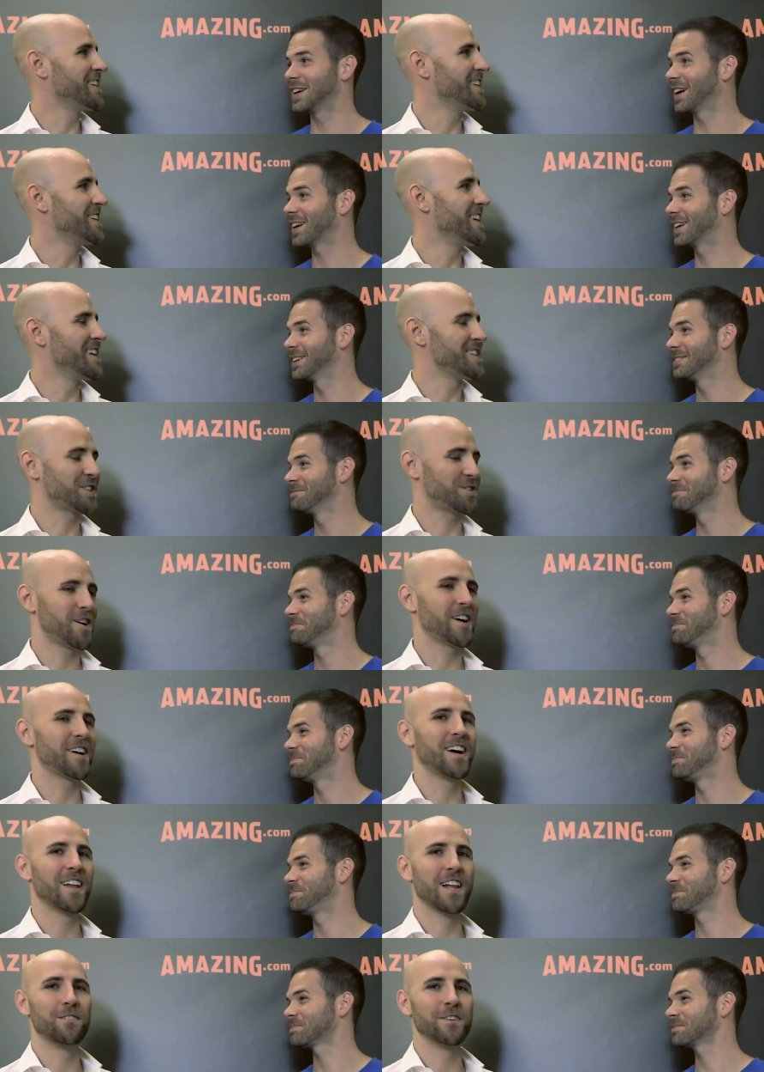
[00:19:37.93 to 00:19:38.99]
Speaker 1: suck. That's
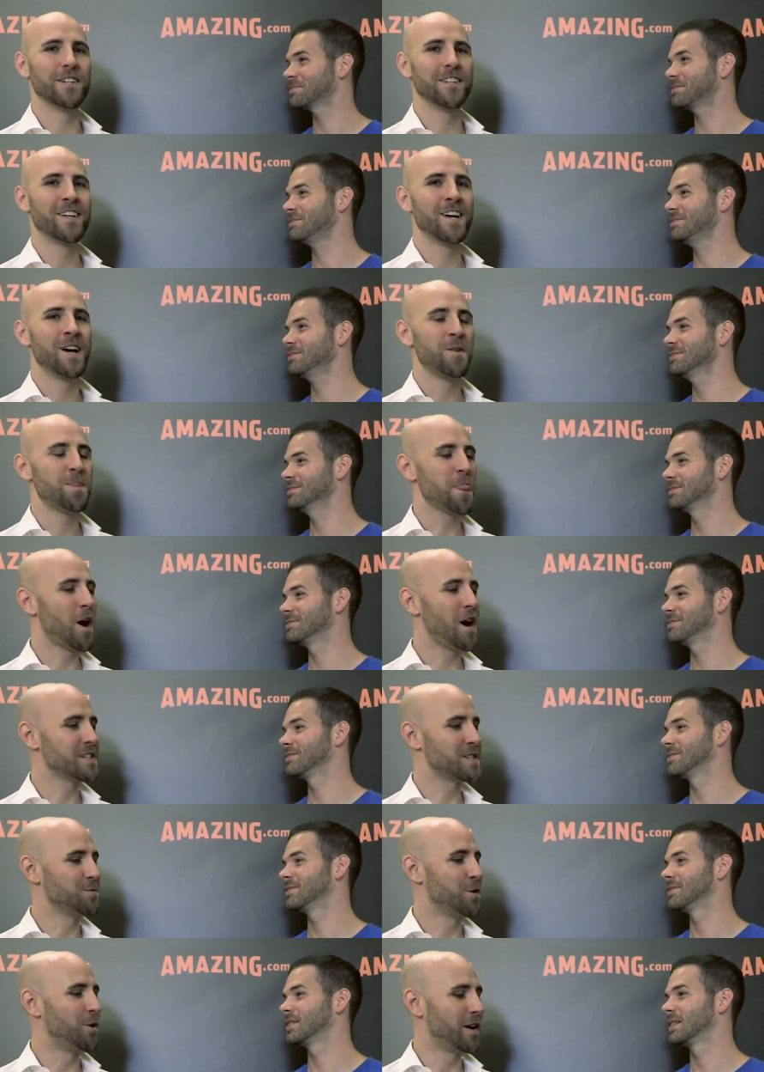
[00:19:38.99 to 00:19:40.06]
great. I love it.
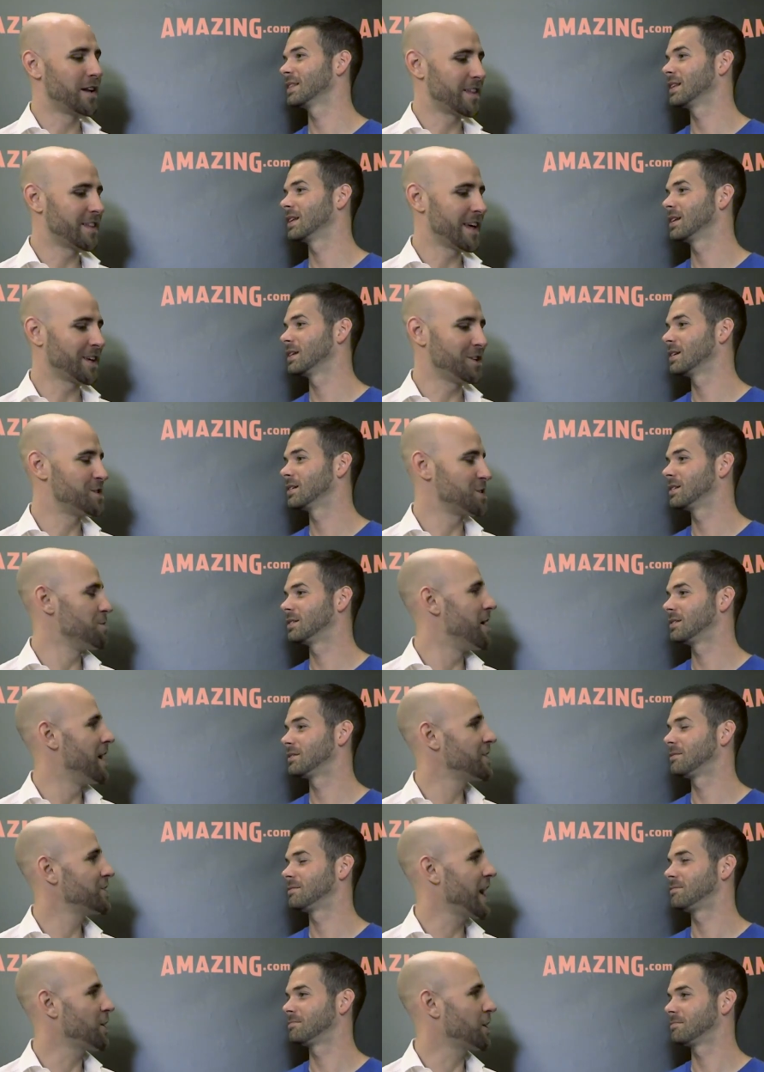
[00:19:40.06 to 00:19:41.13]
Awesome. Well, I want to thank you so
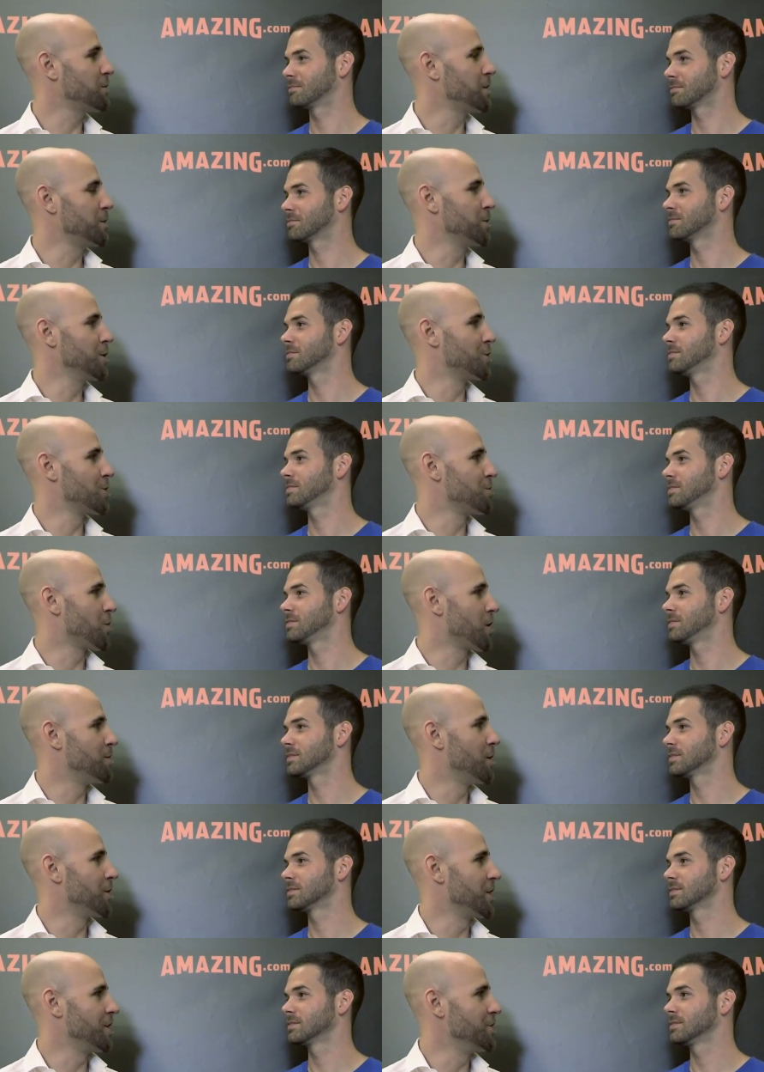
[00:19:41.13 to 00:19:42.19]
much. How can people learn more
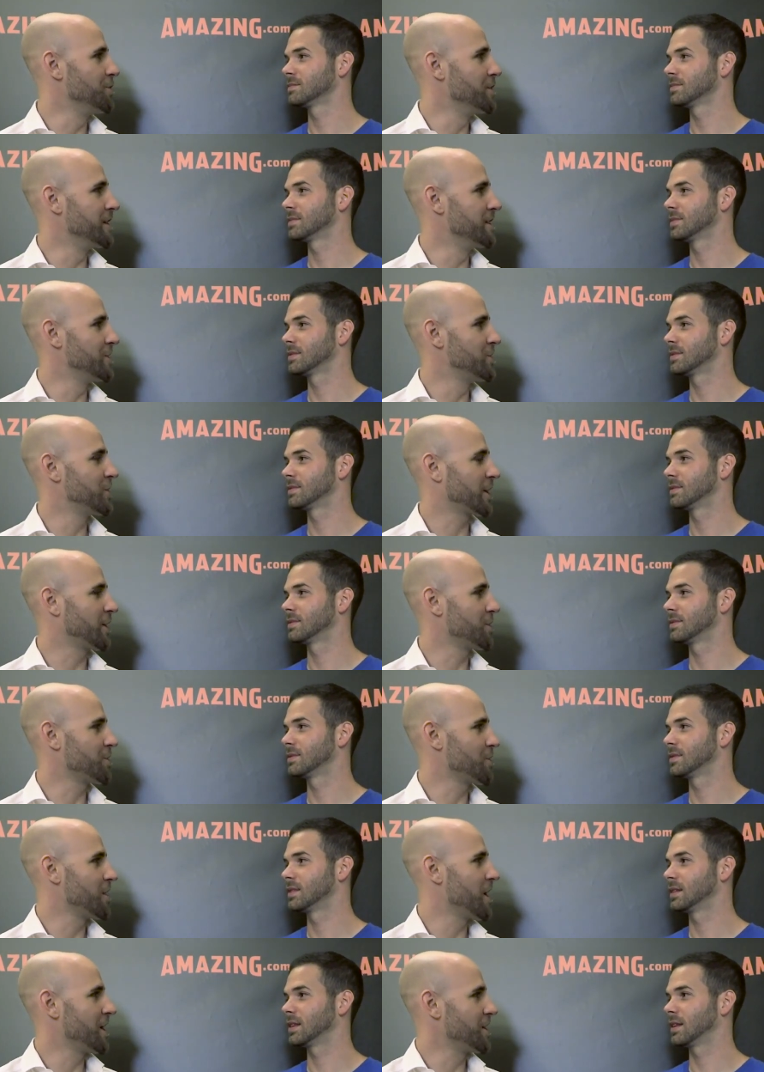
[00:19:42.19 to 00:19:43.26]
about you and check out
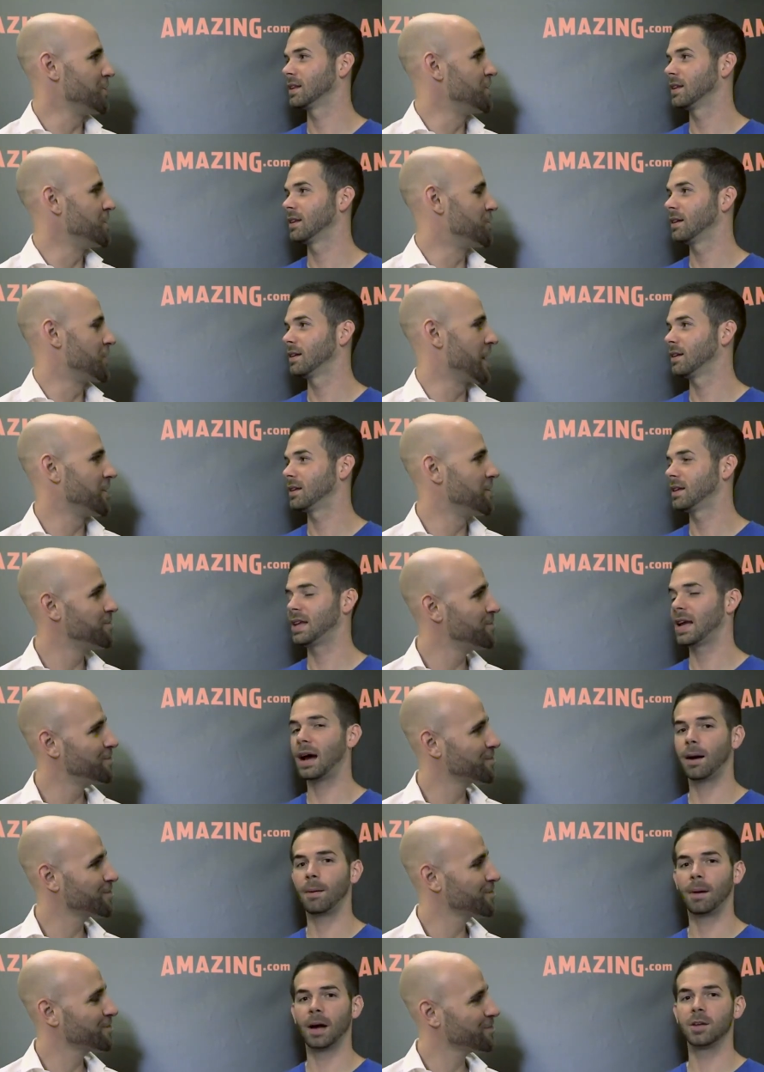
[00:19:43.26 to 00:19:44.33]
your uh, YouTube channel?
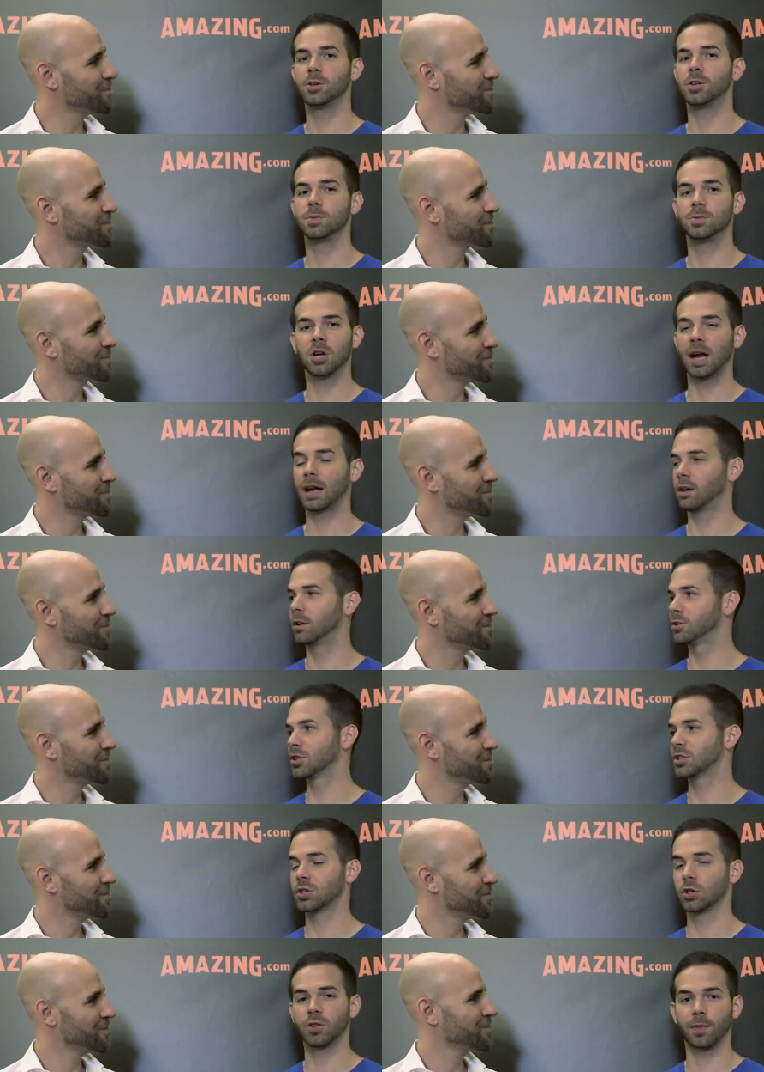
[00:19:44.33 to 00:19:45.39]
Speaker 2: Yeah, my YouTube channel,
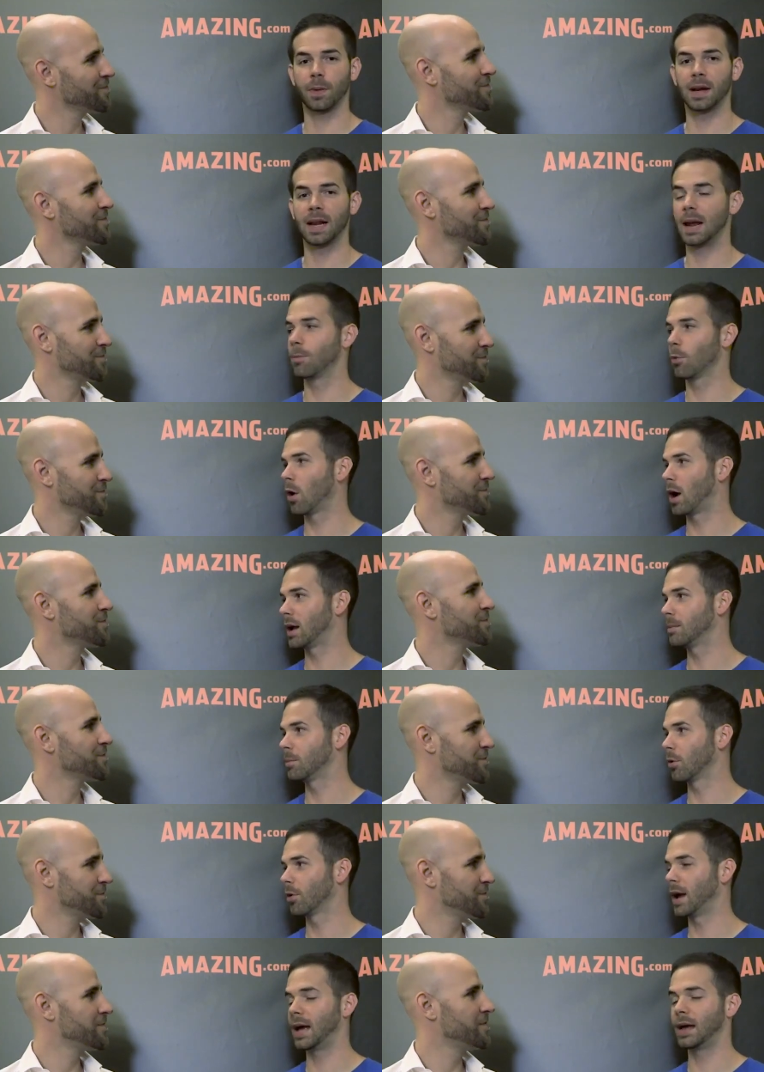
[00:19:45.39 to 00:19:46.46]
just search for my name,
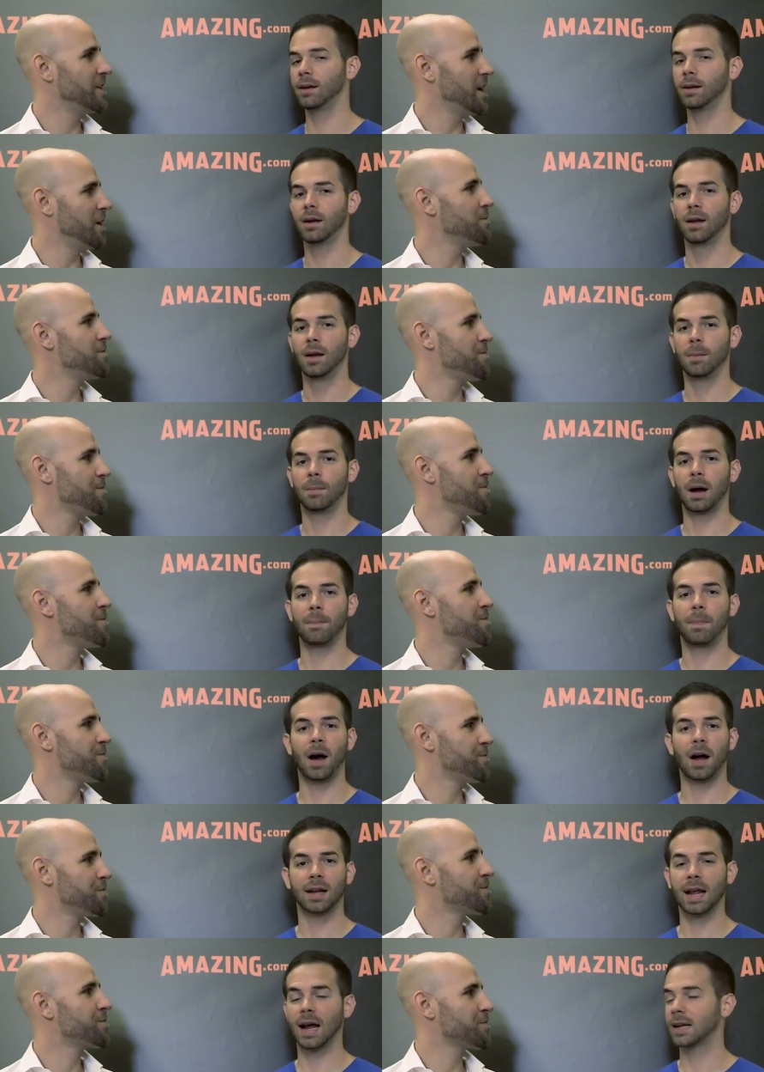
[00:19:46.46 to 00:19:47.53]
Ryan Moran. Yeah. My
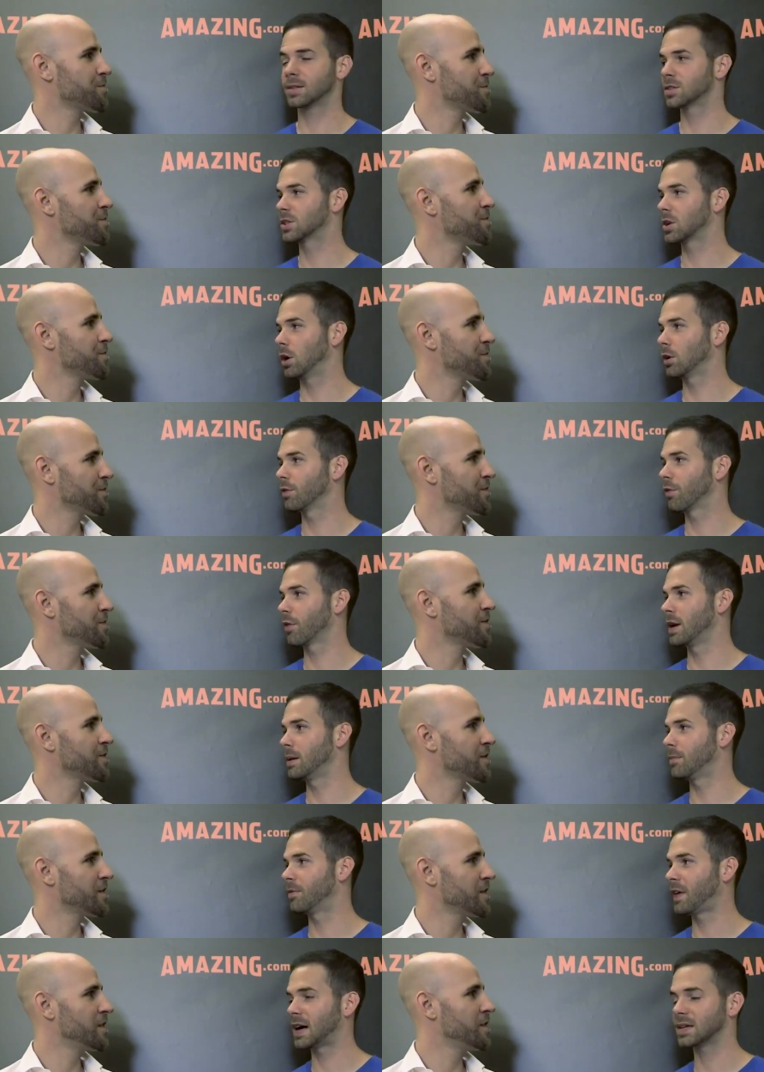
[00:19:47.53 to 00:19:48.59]
podcast is called
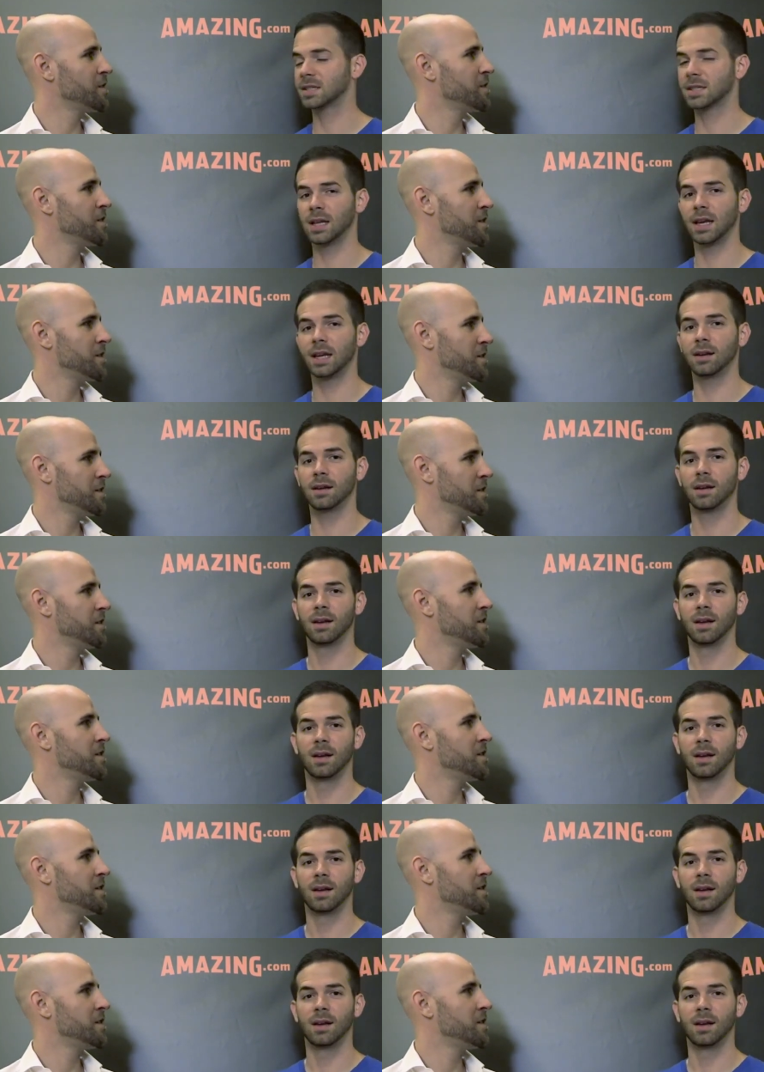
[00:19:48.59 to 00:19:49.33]
Freedom Fastlane